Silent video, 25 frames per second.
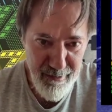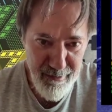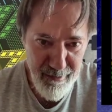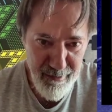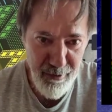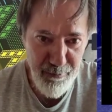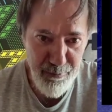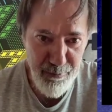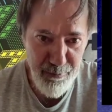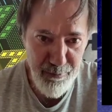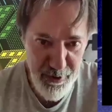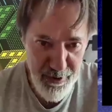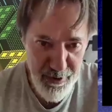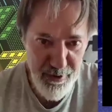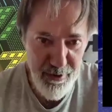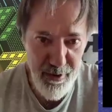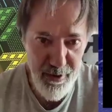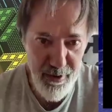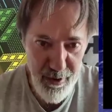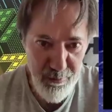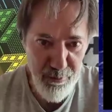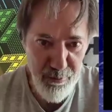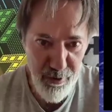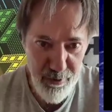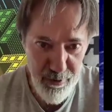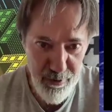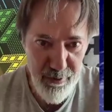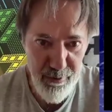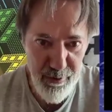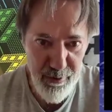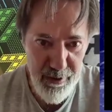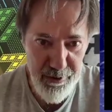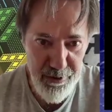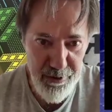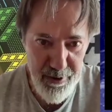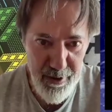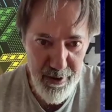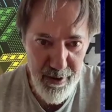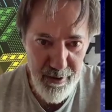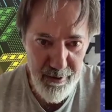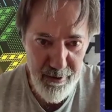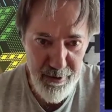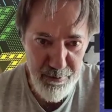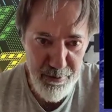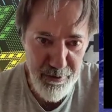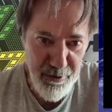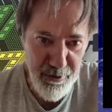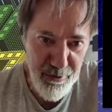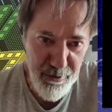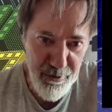that means I'm on the right tracks
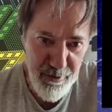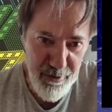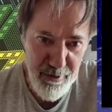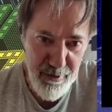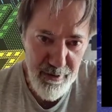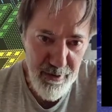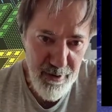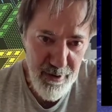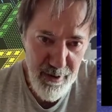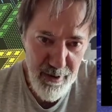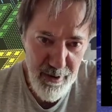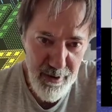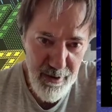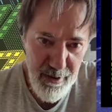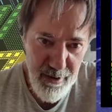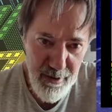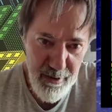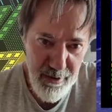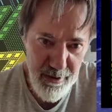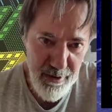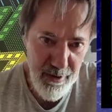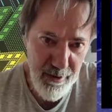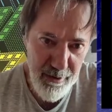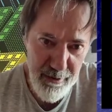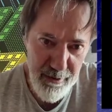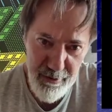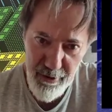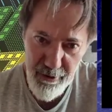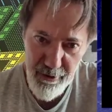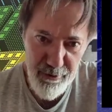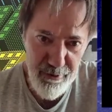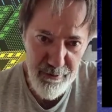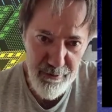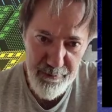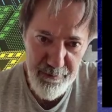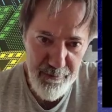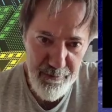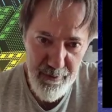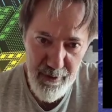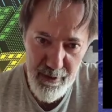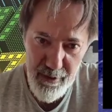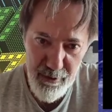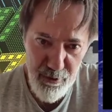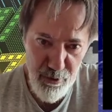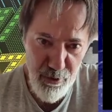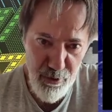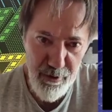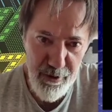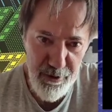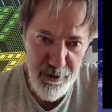because she had no
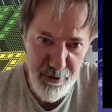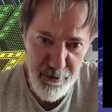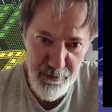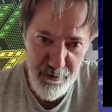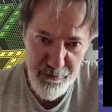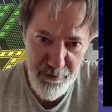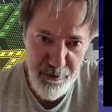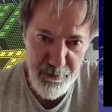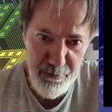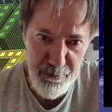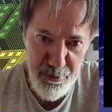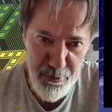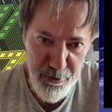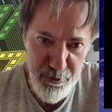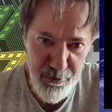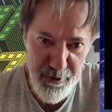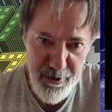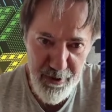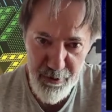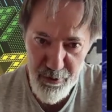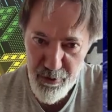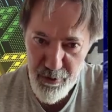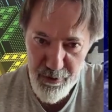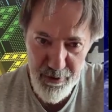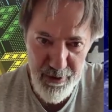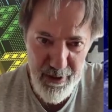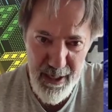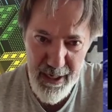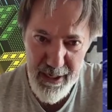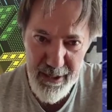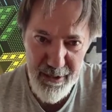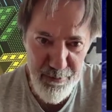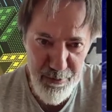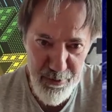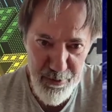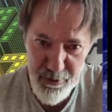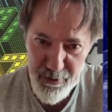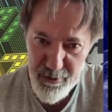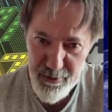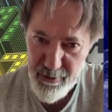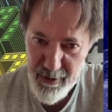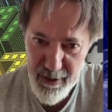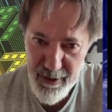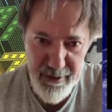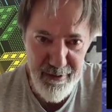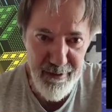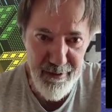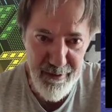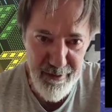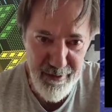knowledge of computing or games or
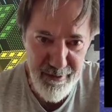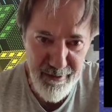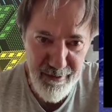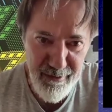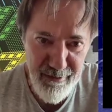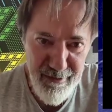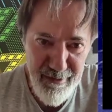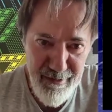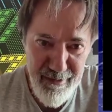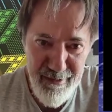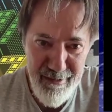anything.